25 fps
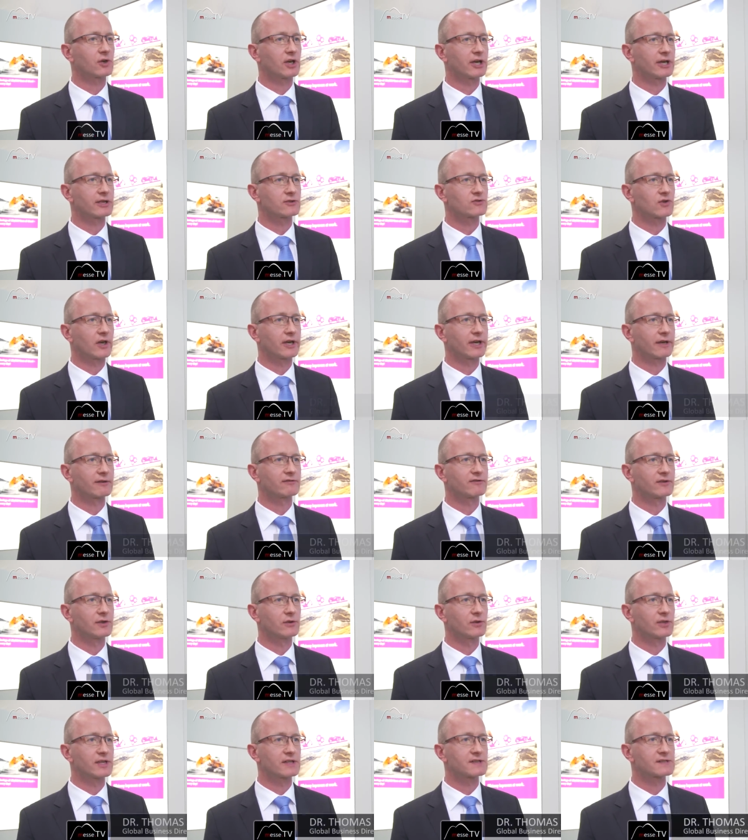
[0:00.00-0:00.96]
for hydraulic
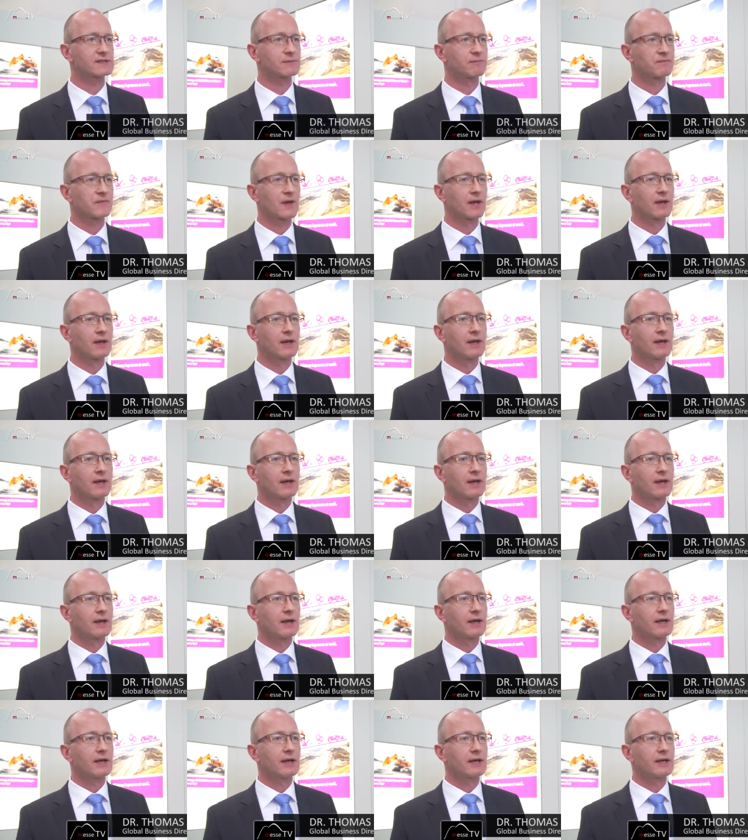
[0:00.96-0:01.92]
fluids.
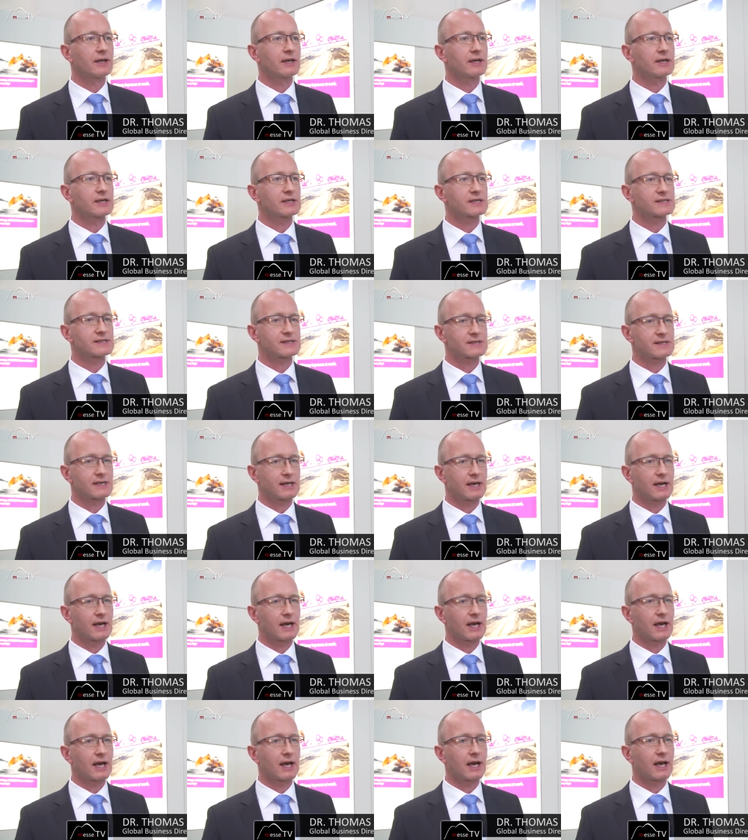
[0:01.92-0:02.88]
It is
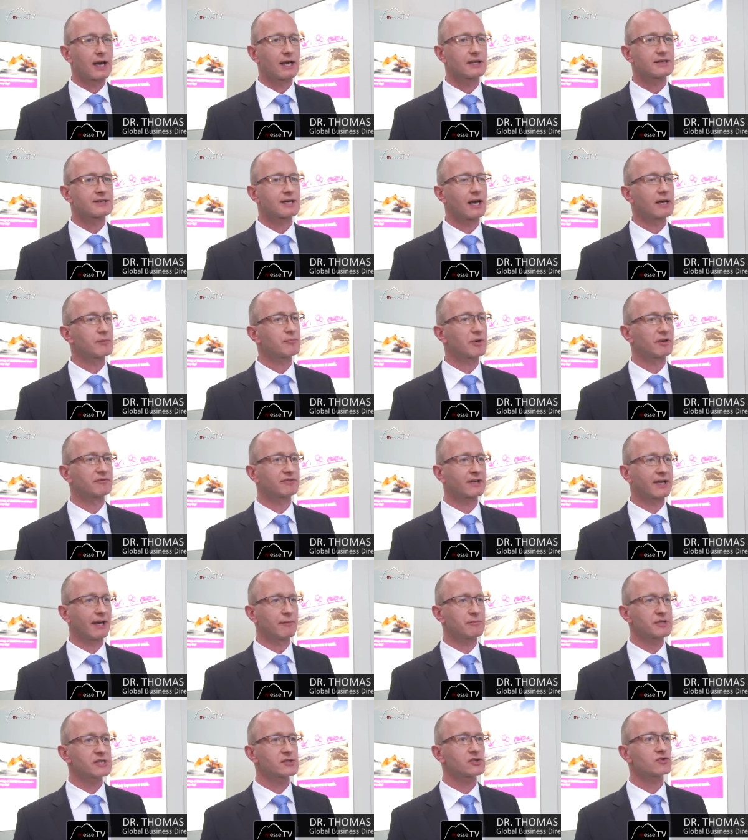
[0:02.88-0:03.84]
a type
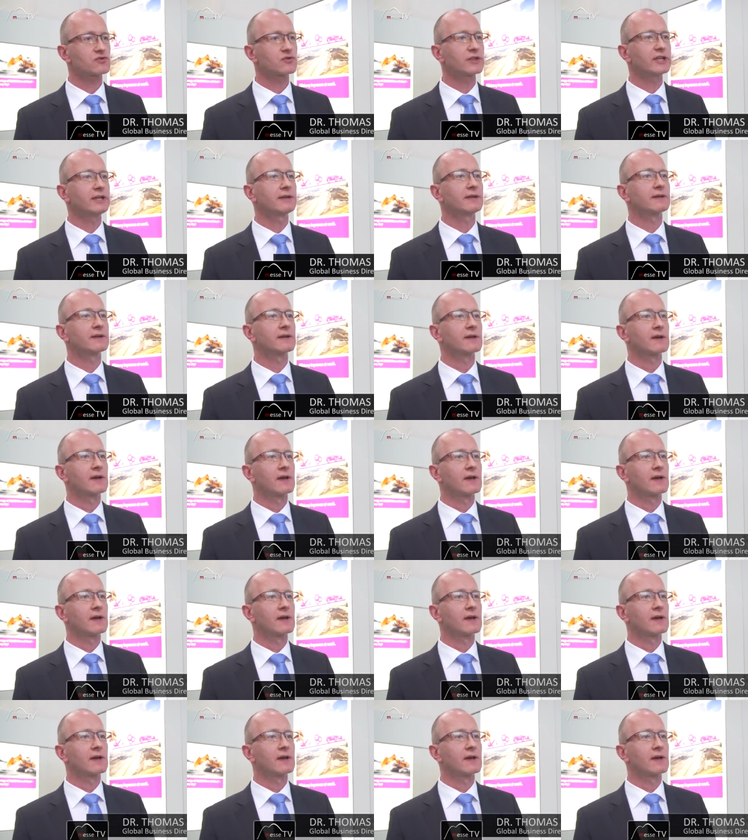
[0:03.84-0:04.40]
of chemistry